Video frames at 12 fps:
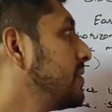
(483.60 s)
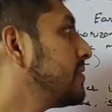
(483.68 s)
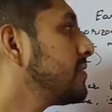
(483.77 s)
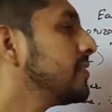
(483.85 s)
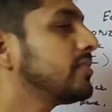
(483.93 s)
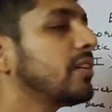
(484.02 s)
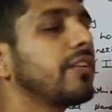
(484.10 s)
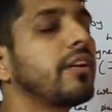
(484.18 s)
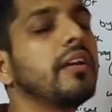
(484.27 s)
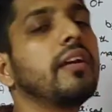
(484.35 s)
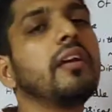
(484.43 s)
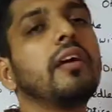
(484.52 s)
this is
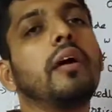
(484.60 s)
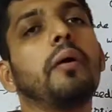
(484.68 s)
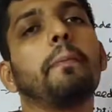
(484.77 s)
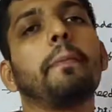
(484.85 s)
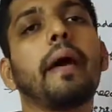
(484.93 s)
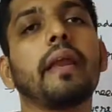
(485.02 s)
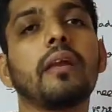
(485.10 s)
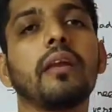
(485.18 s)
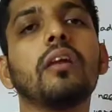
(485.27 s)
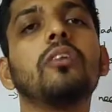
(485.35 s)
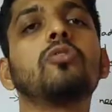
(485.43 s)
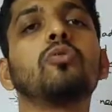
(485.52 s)
generally
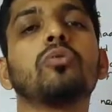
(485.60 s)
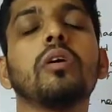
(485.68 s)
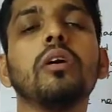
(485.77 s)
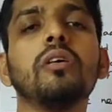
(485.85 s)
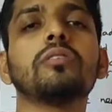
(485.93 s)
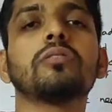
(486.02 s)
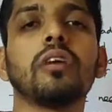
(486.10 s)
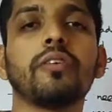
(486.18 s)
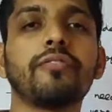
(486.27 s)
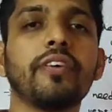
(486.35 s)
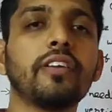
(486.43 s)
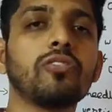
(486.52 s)
parallel to the
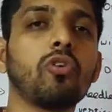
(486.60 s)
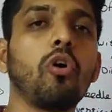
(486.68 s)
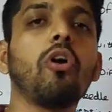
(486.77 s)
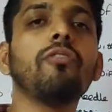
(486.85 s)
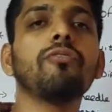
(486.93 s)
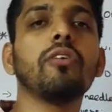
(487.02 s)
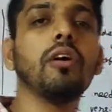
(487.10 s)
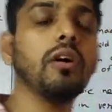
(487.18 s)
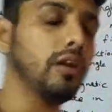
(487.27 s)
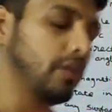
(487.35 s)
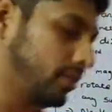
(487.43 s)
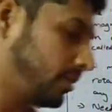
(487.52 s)
surface of
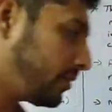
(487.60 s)
Earth.